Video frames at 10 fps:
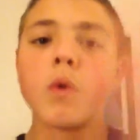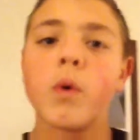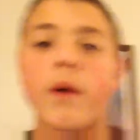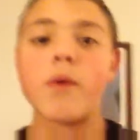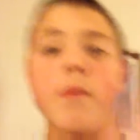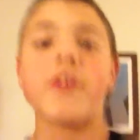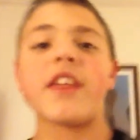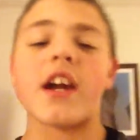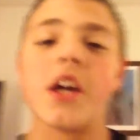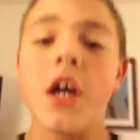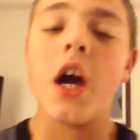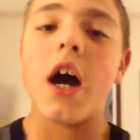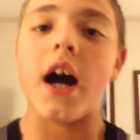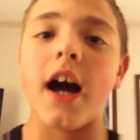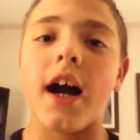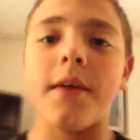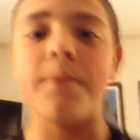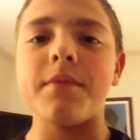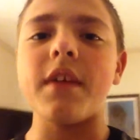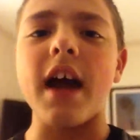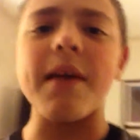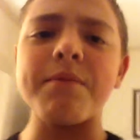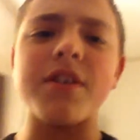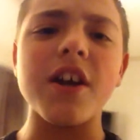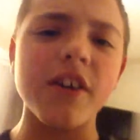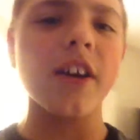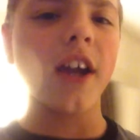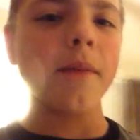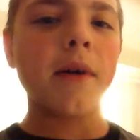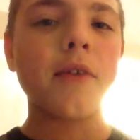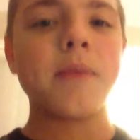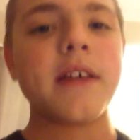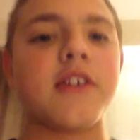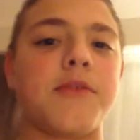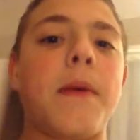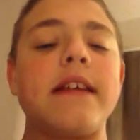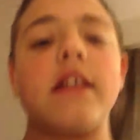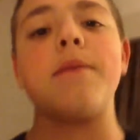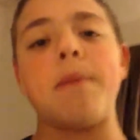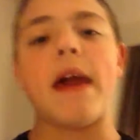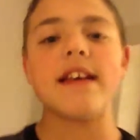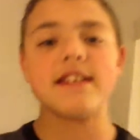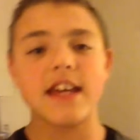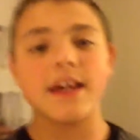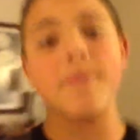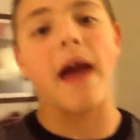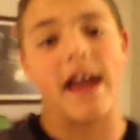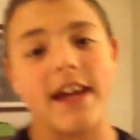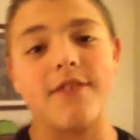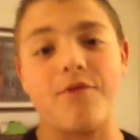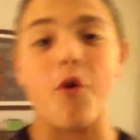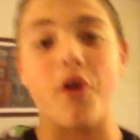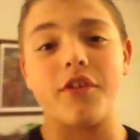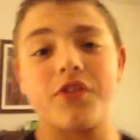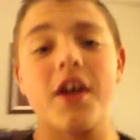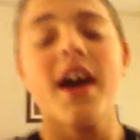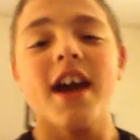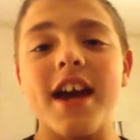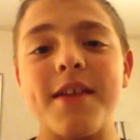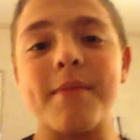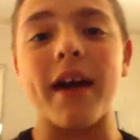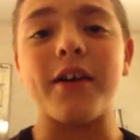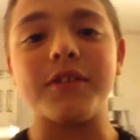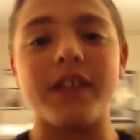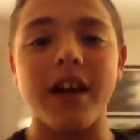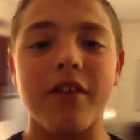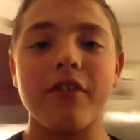Wait, one more thing. I'm sorry about me just basically pacing back and forth in my hotel